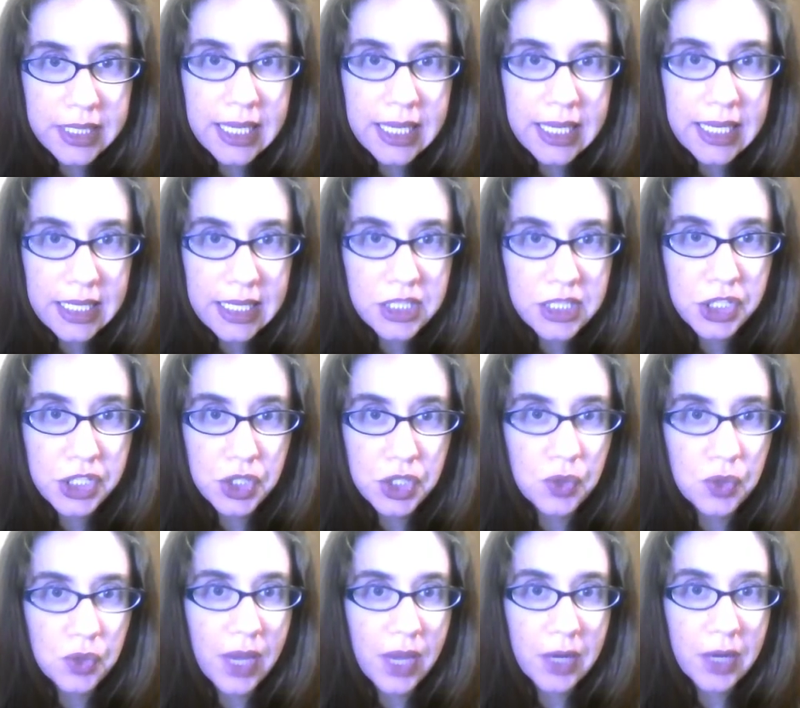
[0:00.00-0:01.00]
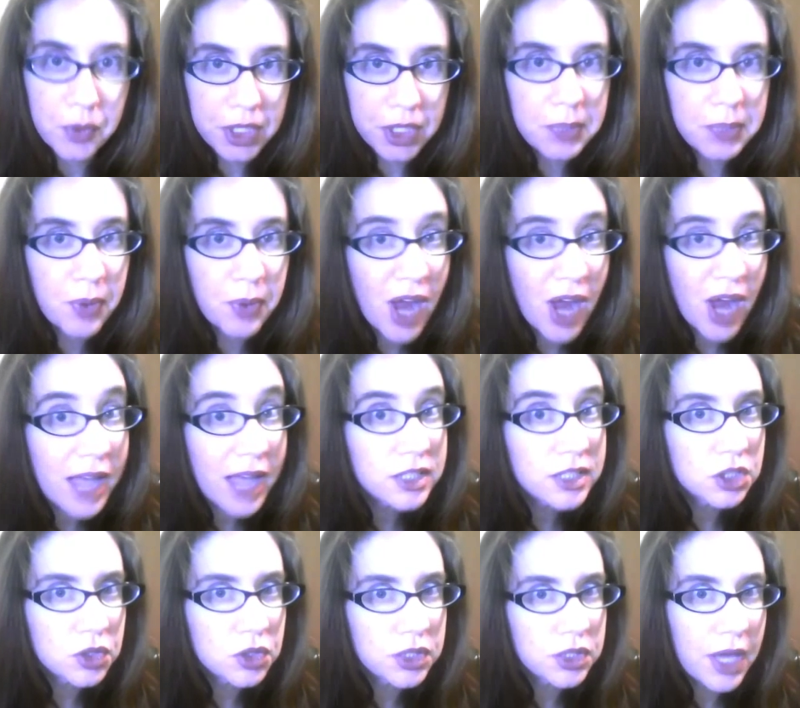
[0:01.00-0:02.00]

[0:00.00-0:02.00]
get into, at a really practical